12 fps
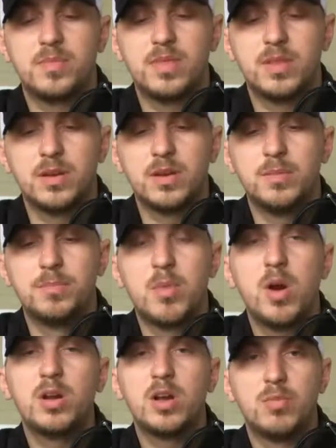the
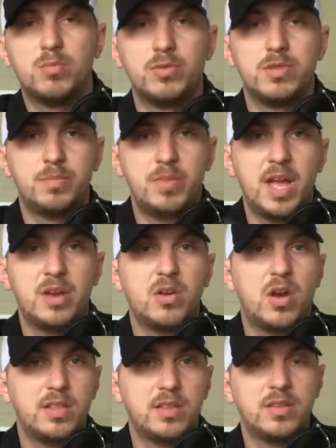markup will depend
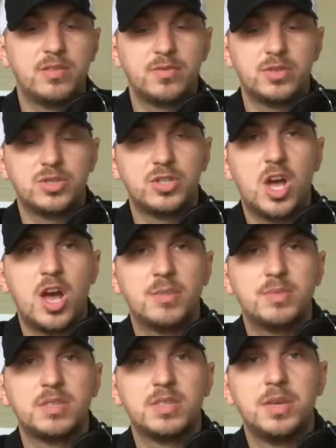on the different
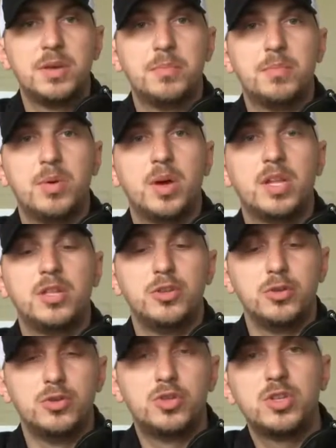shops, but
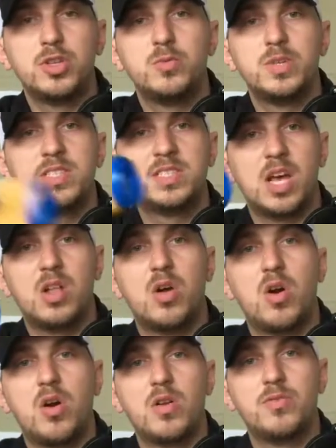usually we sell
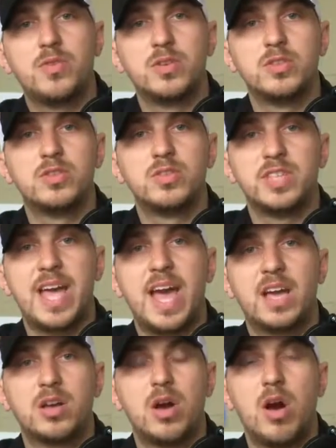our filters
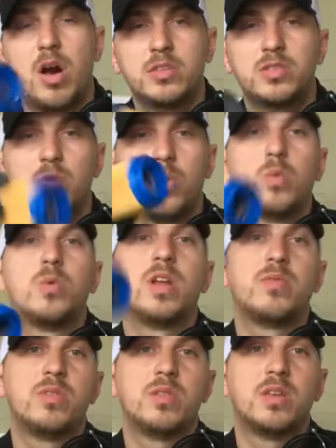at cost, or
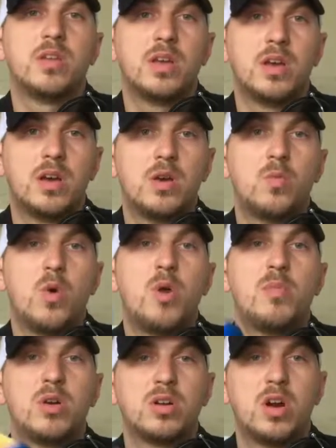whatever the
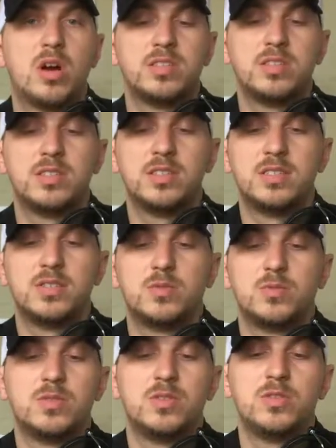Walmart cost is
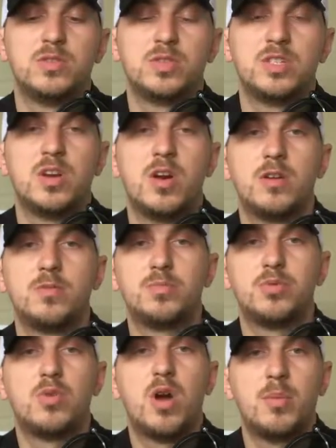usually our
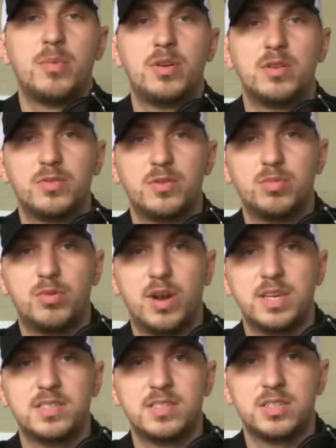barometer for
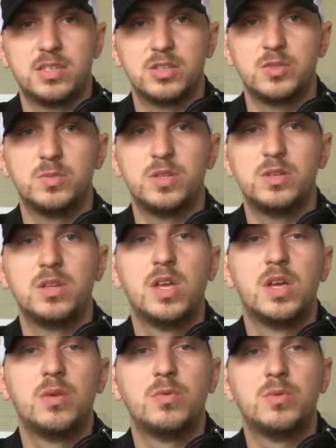pricing, because we
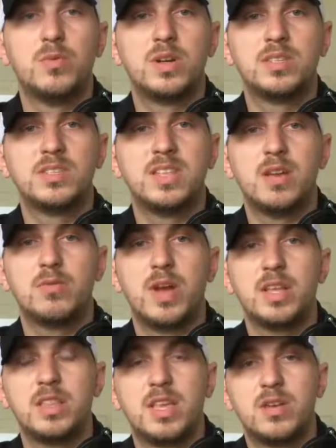want to stay
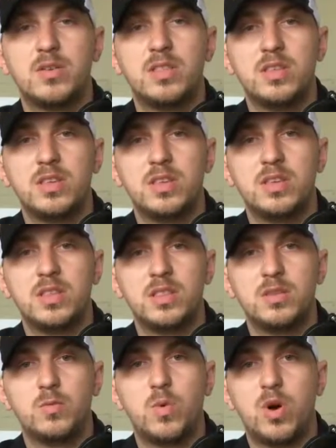right there in the
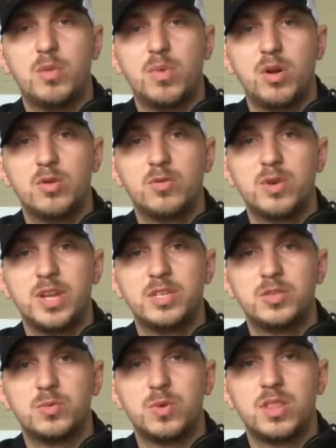Walmart
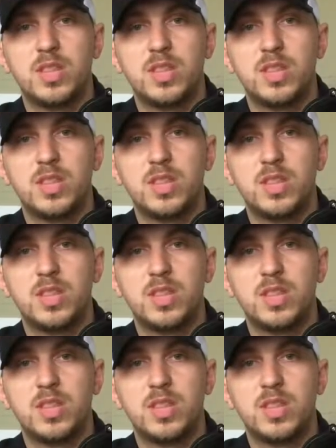range